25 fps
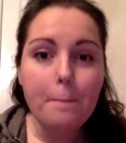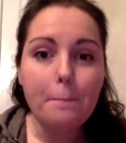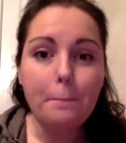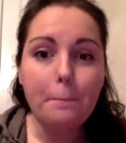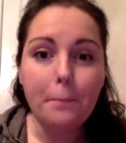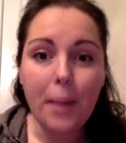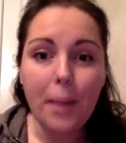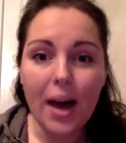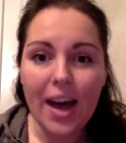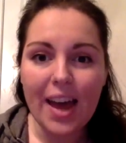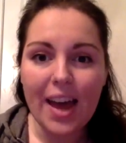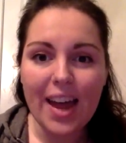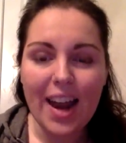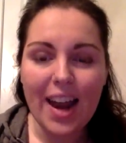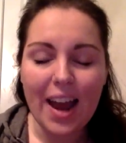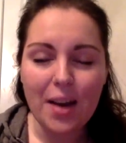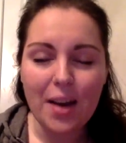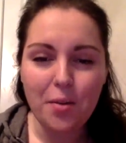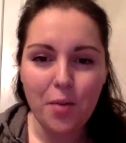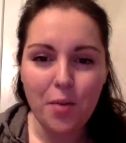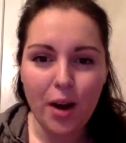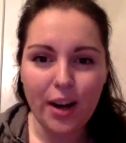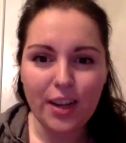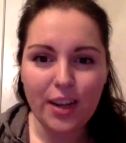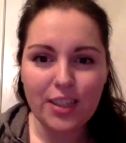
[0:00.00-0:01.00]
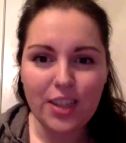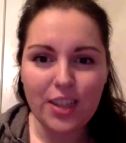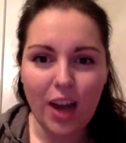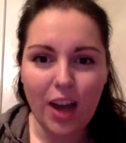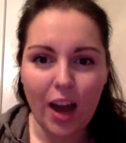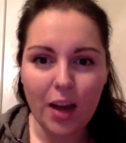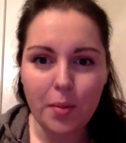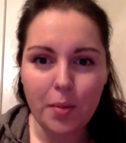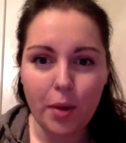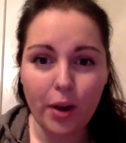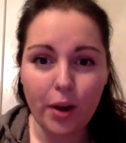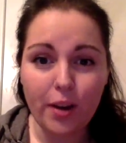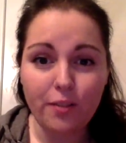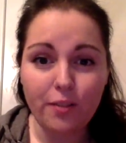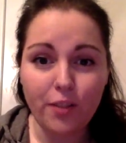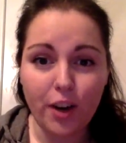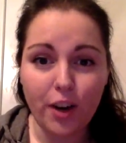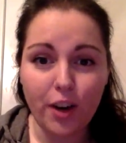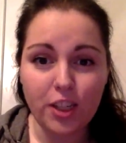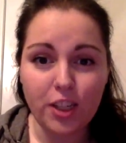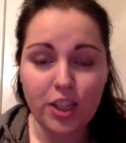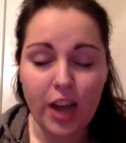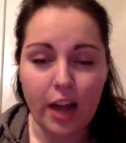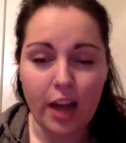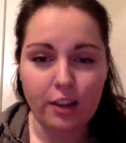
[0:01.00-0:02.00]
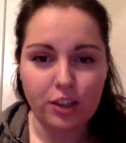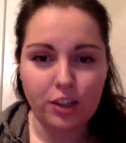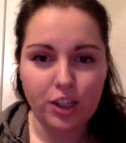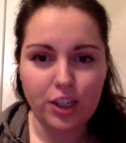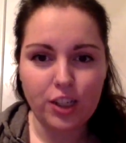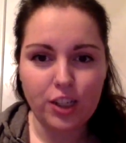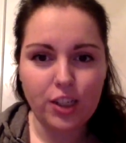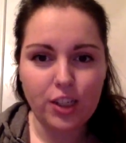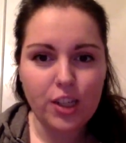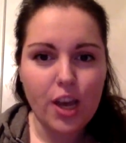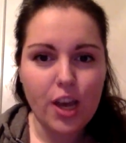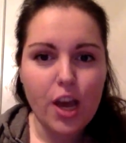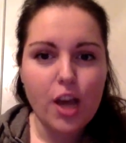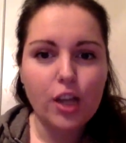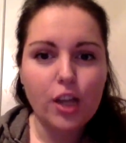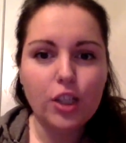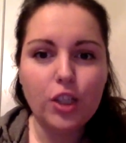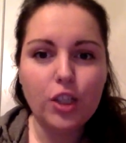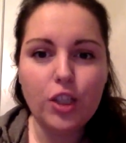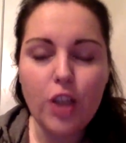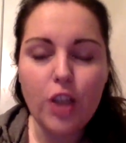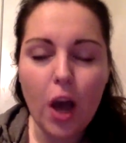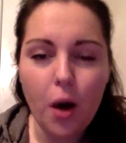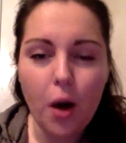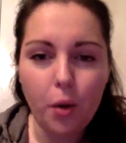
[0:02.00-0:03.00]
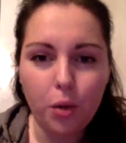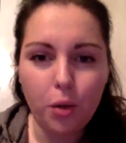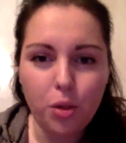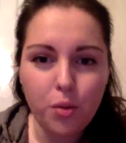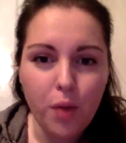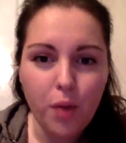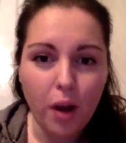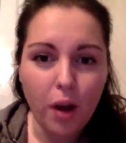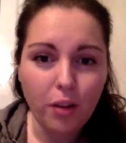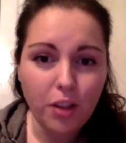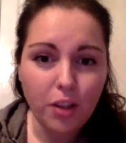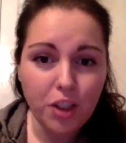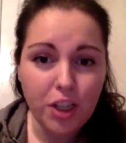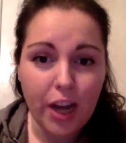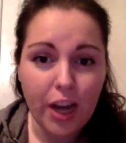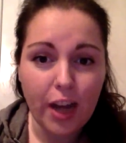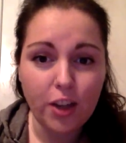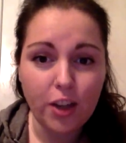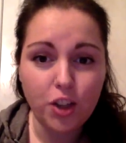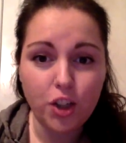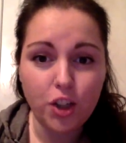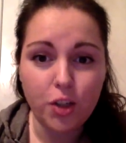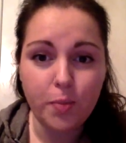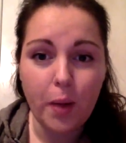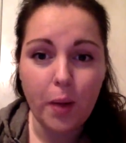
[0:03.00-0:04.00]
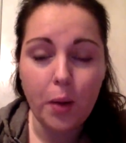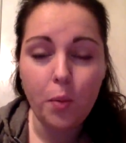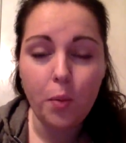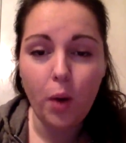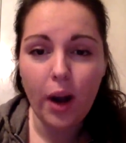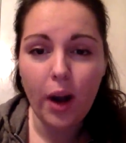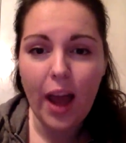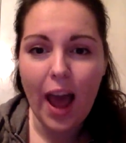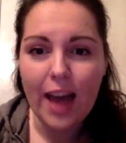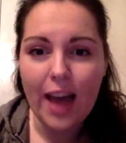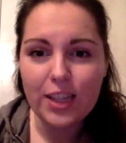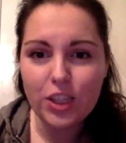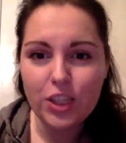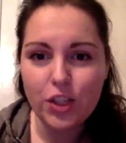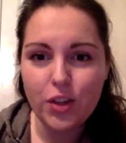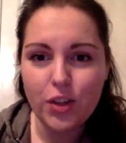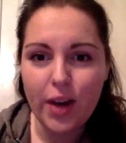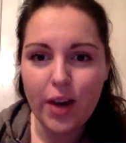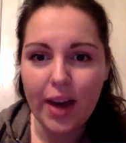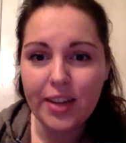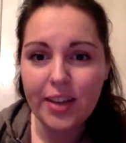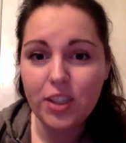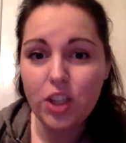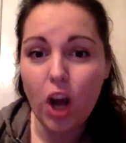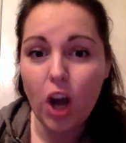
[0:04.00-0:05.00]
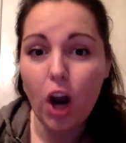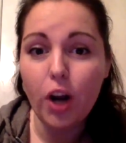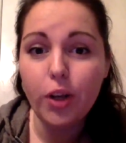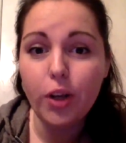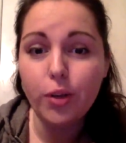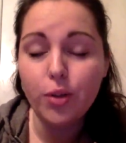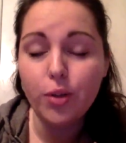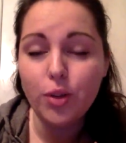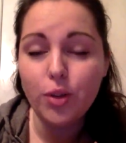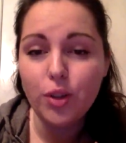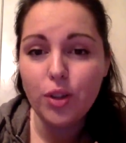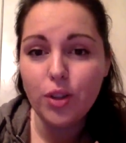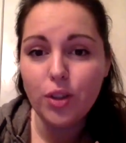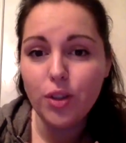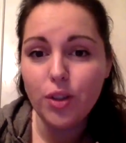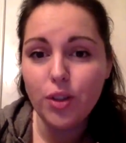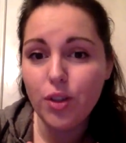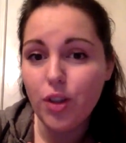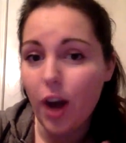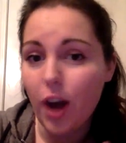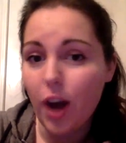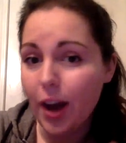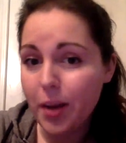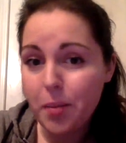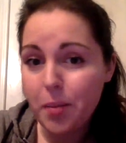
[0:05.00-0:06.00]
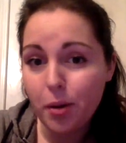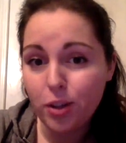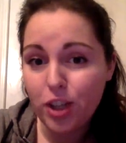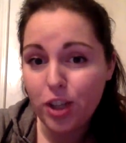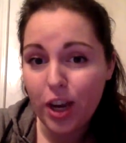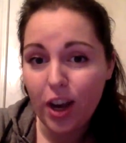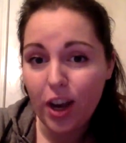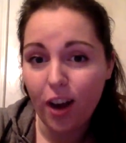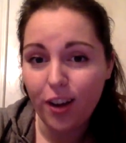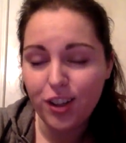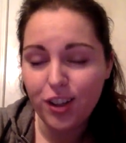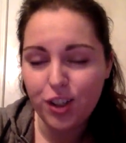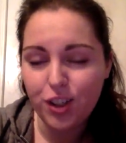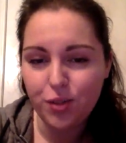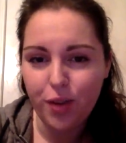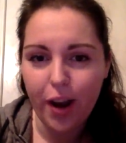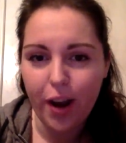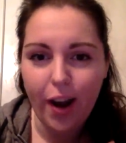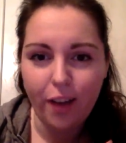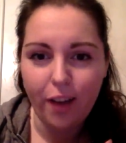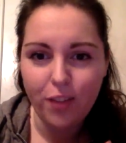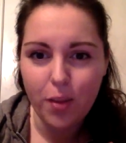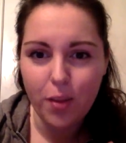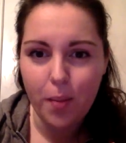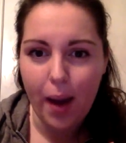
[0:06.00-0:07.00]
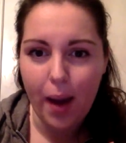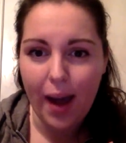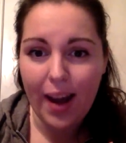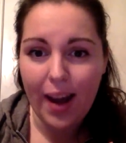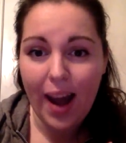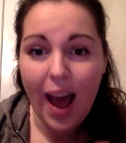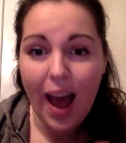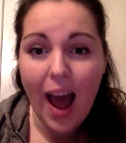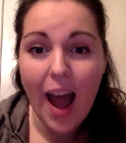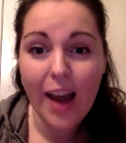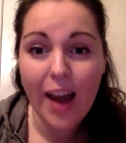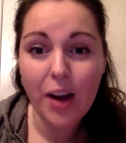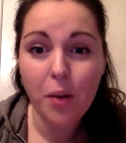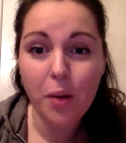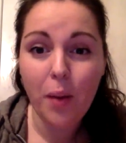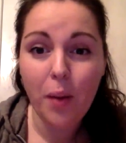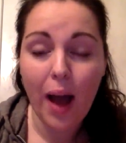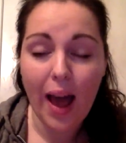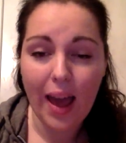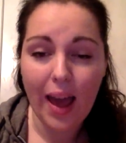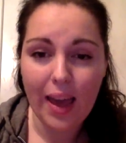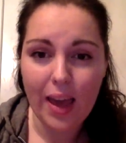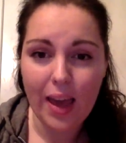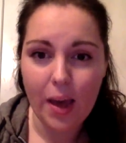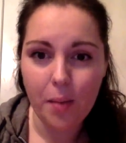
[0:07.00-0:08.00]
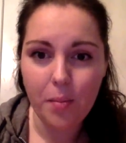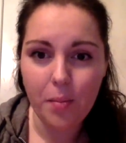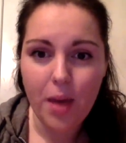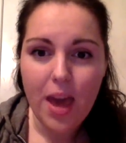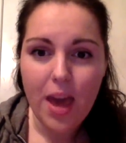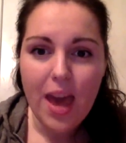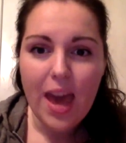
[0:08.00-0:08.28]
But I want to talk about converting challengers. So throughout the challenge group, I want to ask you guys, are you talking about Shakeology right off the bat? I know I am.